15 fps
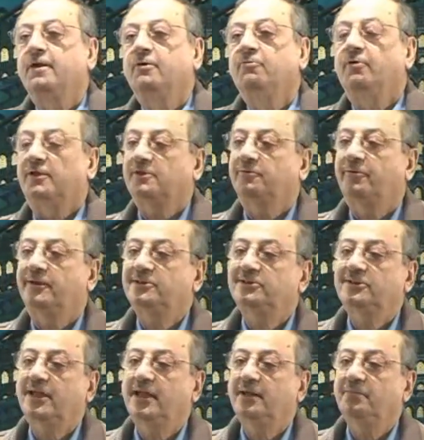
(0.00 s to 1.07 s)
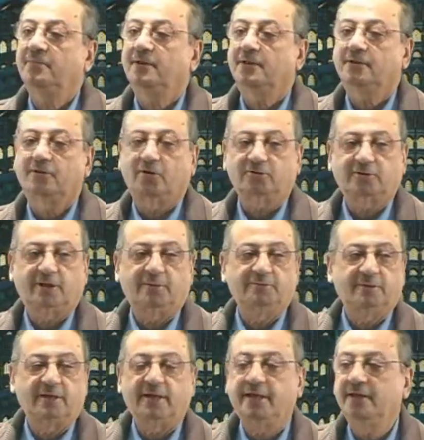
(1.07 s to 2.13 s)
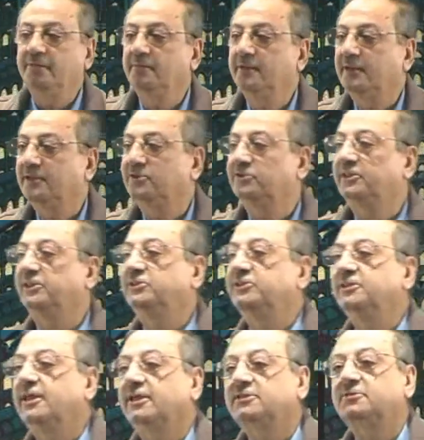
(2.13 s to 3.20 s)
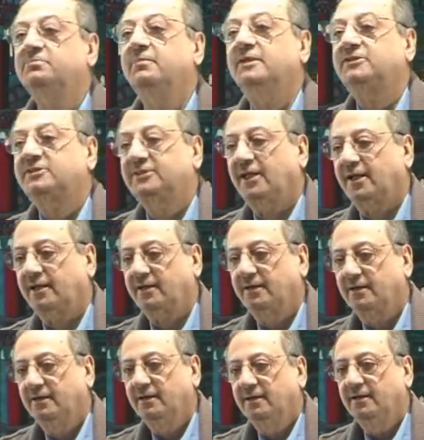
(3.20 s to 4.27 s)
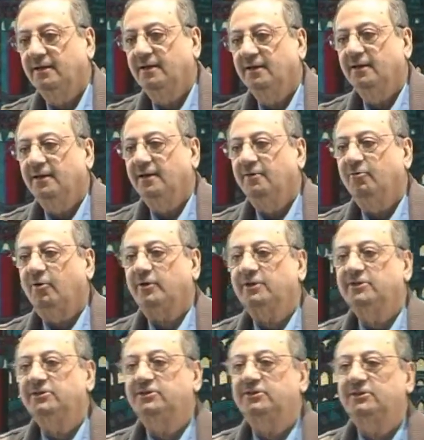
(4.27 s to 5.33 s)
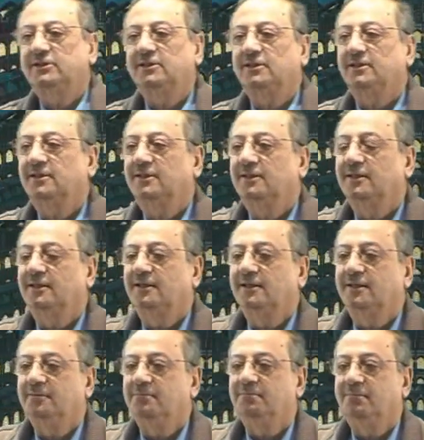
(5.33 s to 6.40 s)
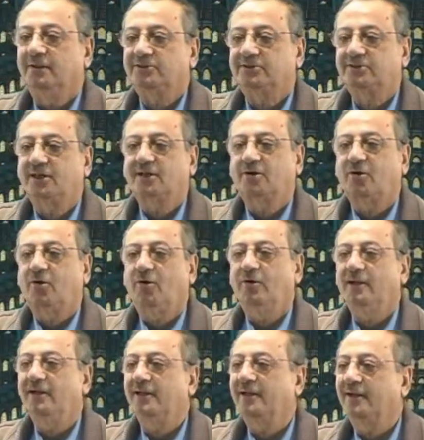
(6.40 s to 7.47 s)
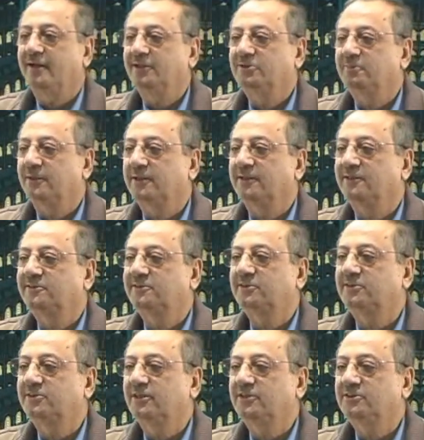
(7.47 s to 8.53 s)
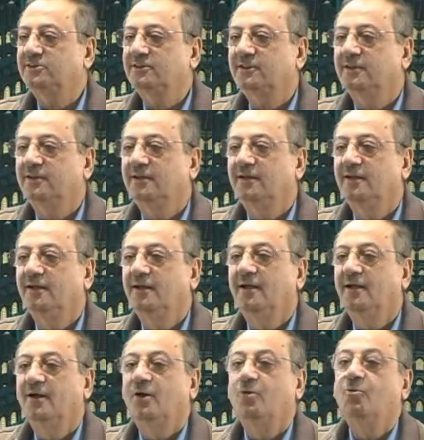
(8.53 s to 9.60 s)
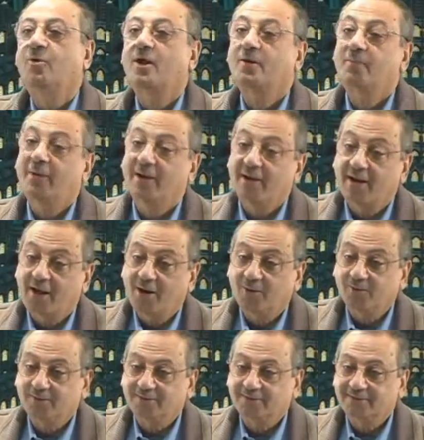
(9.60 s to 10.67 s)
For the first time, Dr. Abdurrahim is teaching us masdar. What is masdar called in English, brothers and sisters? Verbal noun.